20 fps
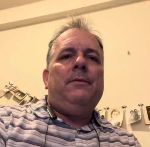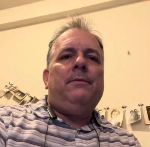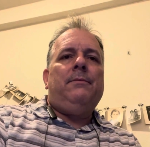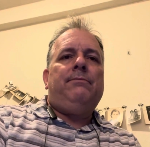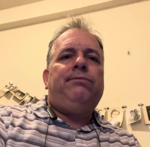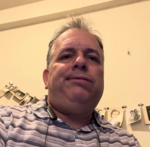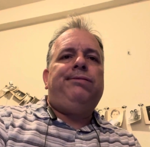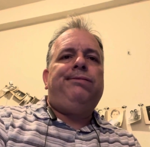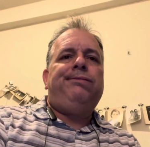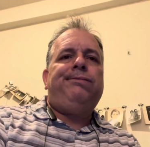
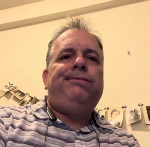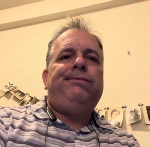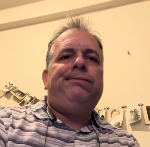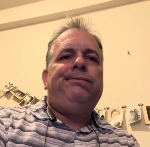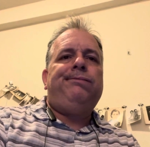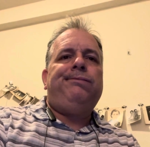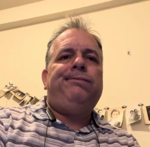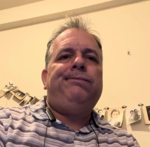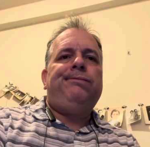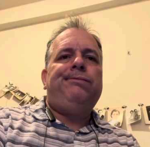
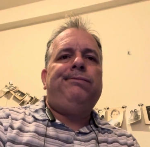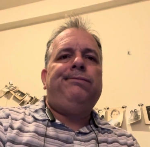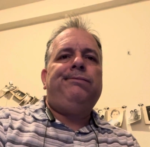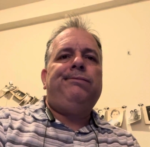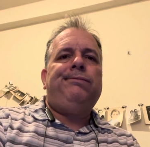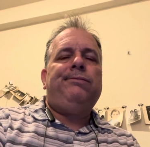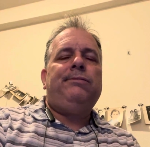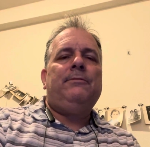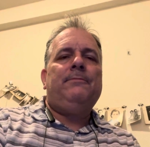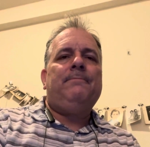
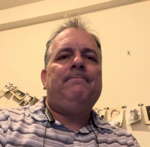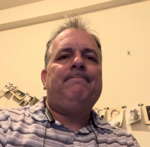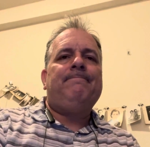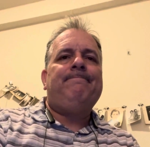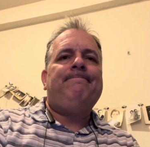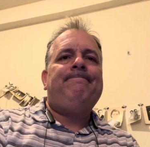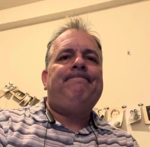(no one is talking)